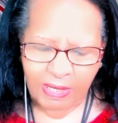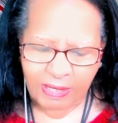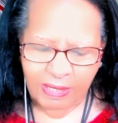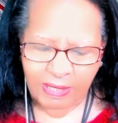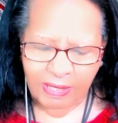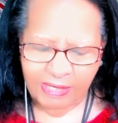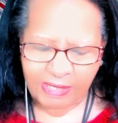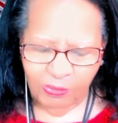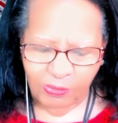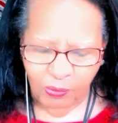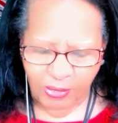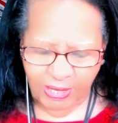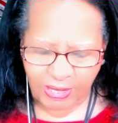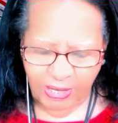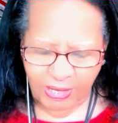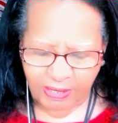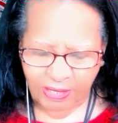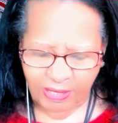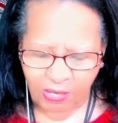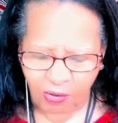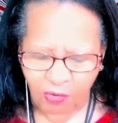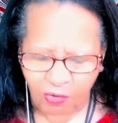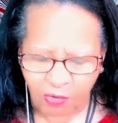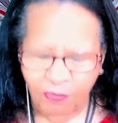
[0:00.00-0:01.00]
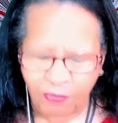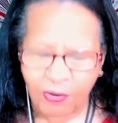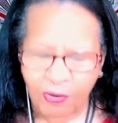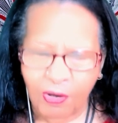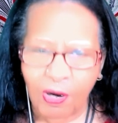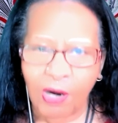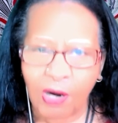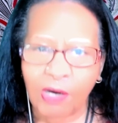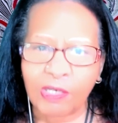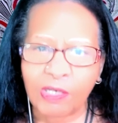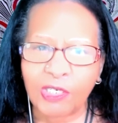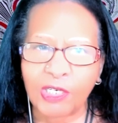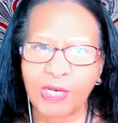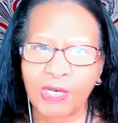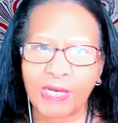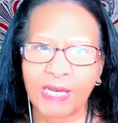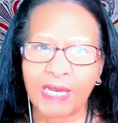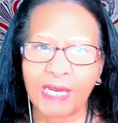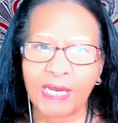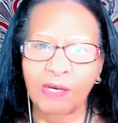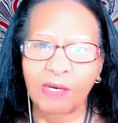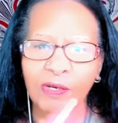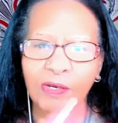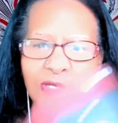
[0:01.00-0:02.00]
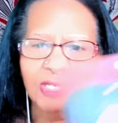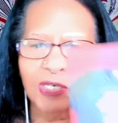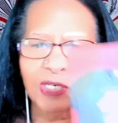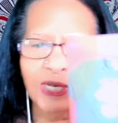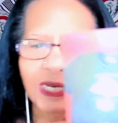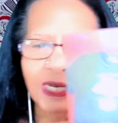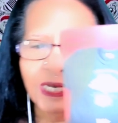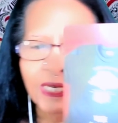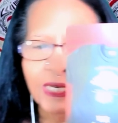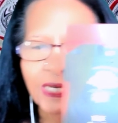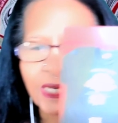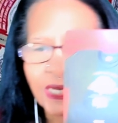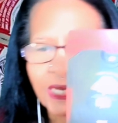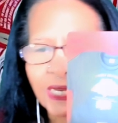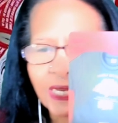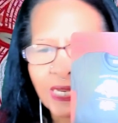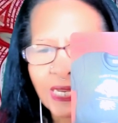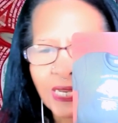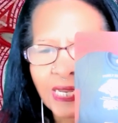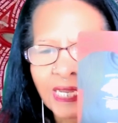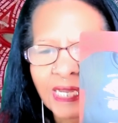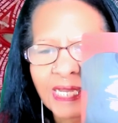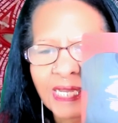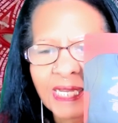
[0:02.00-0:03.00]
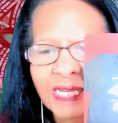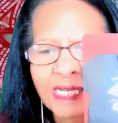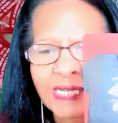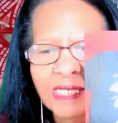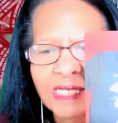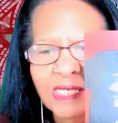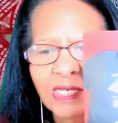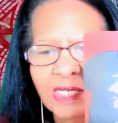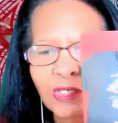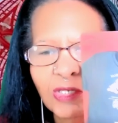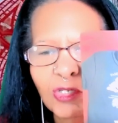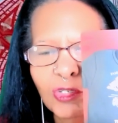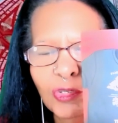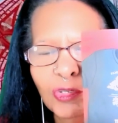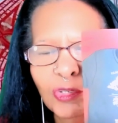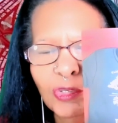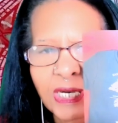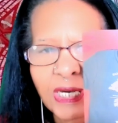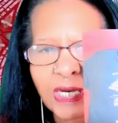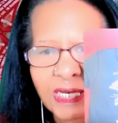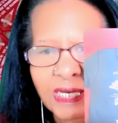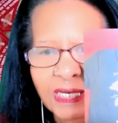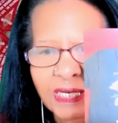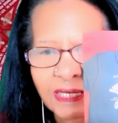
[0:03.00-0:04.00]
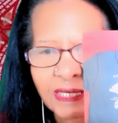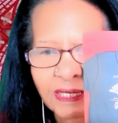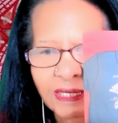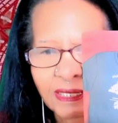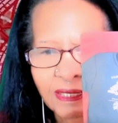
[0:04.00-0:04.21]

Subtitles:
This week, the overarching energy is tree,